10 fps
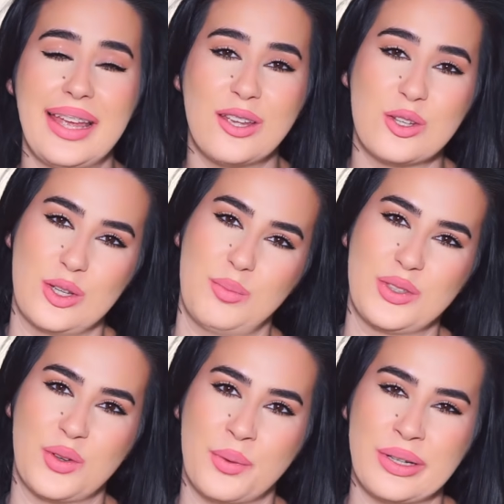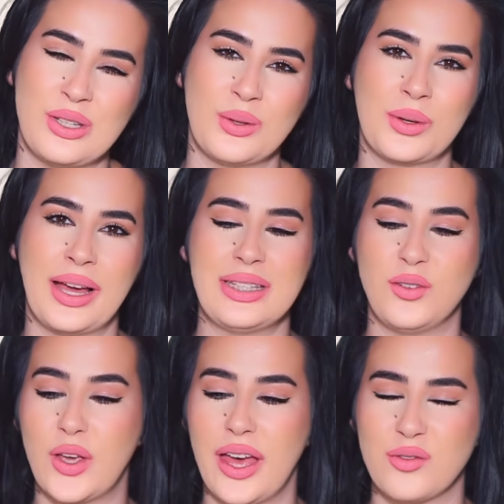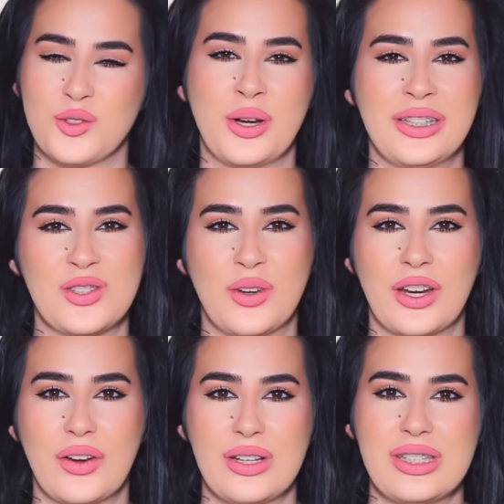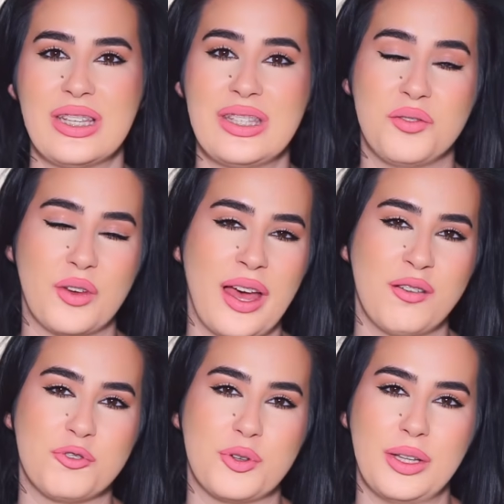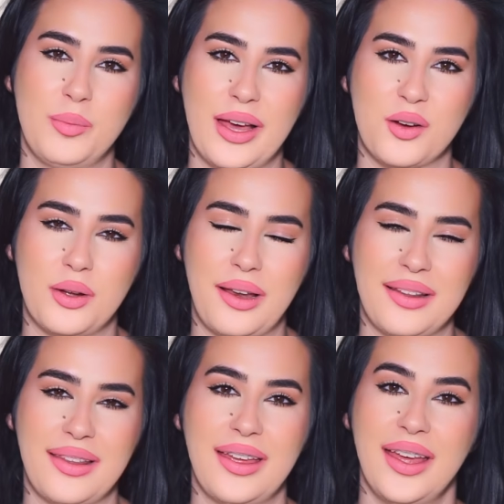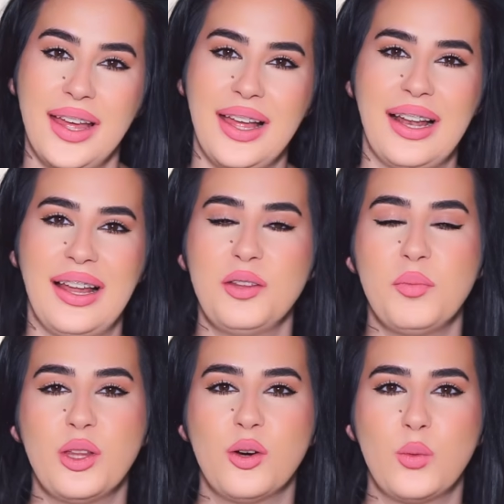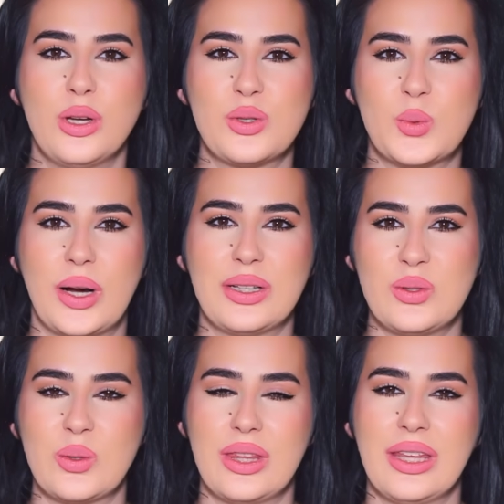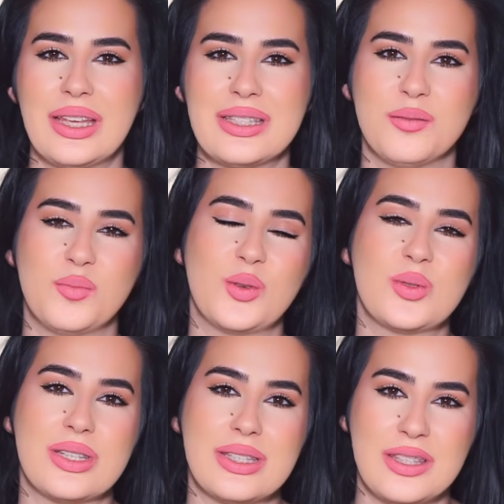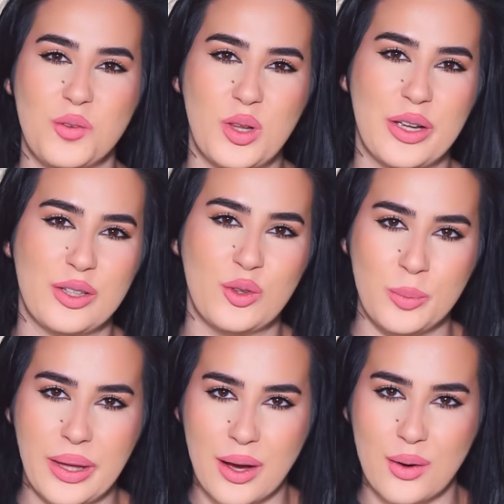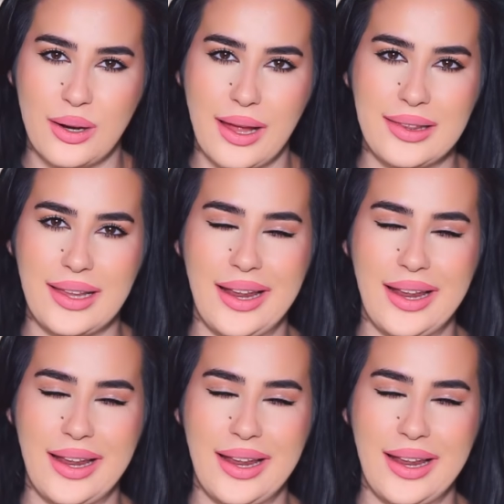Thank you so much for watching, you guys. If you have tried these fragrances, if you have tried Bianco Latte, let me know which one do you think is the most similar to Bianco Latte.